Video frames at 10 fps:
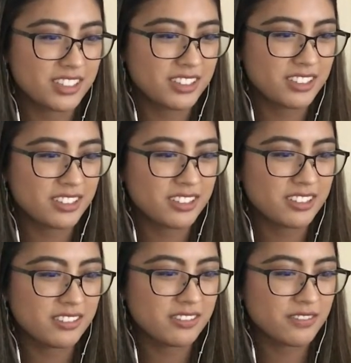
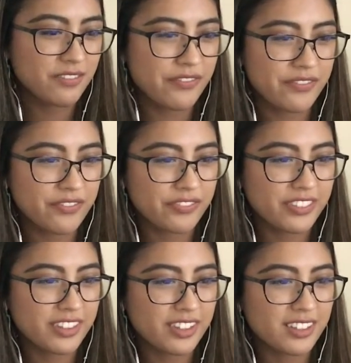
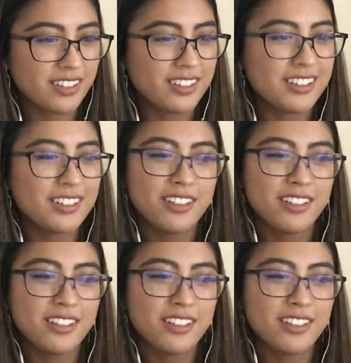[no speech]